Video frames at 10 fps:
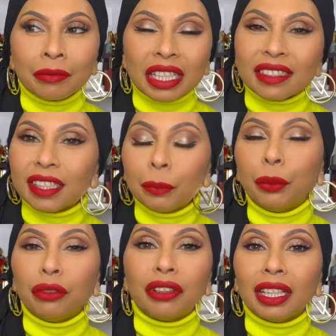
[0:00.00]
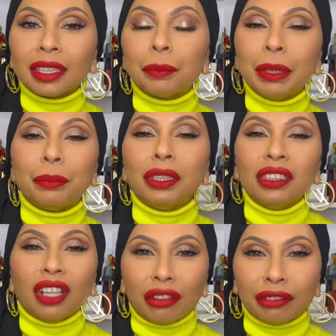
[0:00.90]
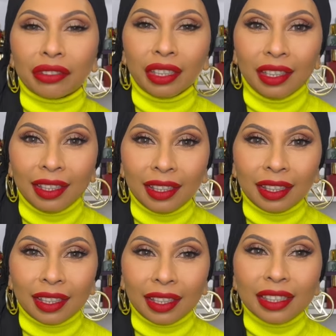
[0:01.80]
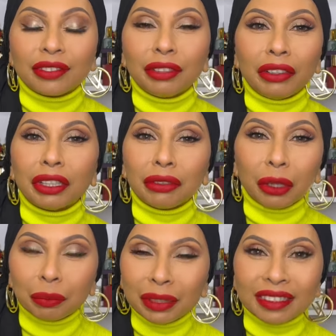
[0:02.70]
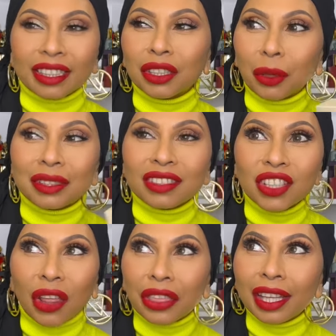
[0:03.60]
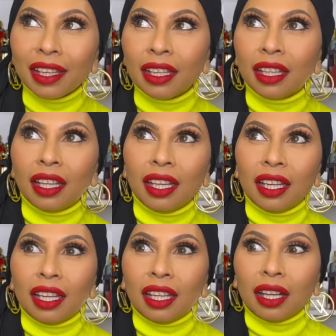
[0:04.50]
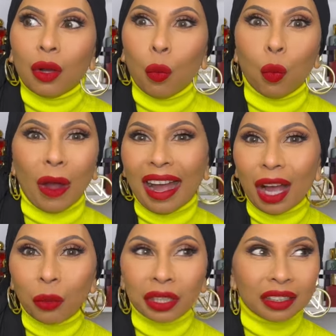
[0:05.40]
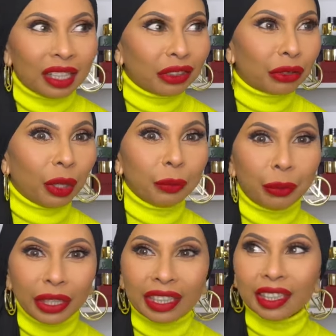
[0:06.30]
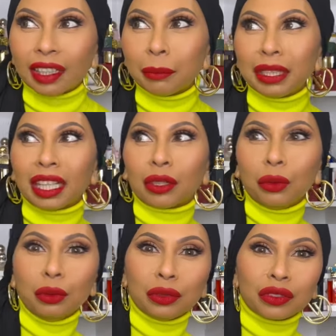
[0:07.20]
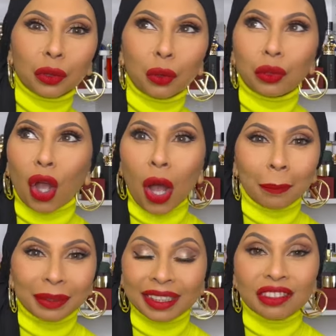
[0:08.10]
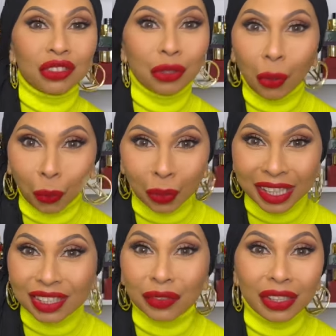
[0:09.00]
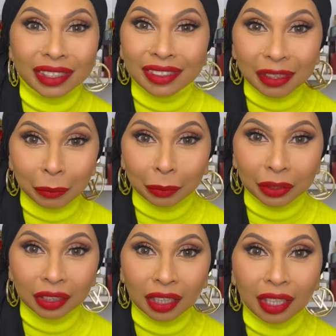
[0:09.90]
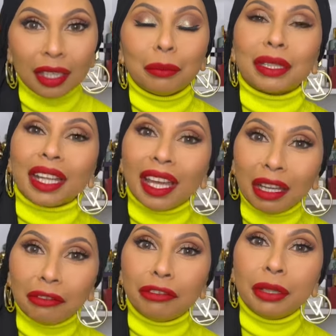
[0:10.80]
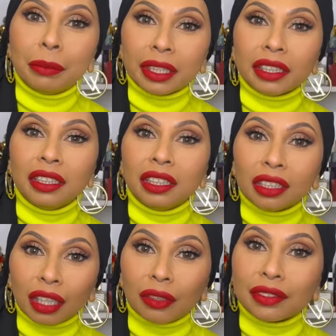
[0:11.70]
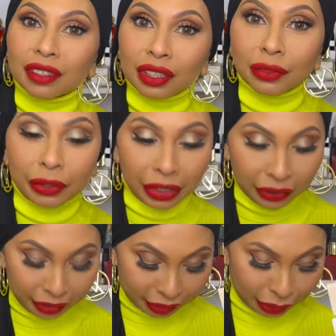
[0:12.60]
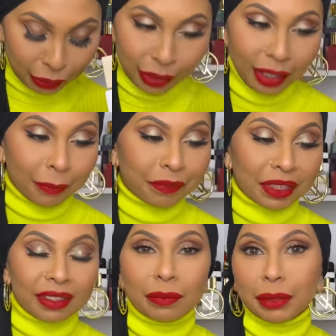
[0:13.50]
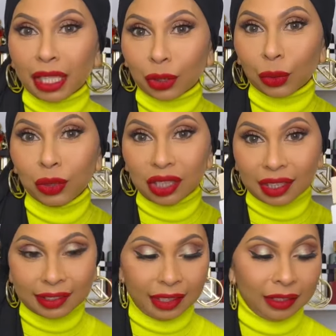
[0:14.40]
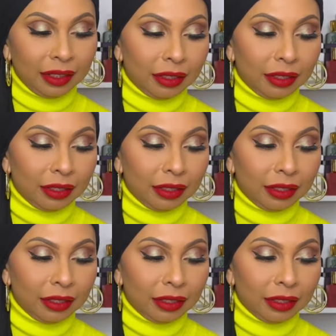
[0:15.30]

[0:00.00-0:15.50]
scent profile that people love. It's very crowd pleasing. Now, it's nothing wow and groundbreaking and be like, oh, so complex. No, it's very simple, but everybody loves this fragrance. So yeah, this is Bianco Latte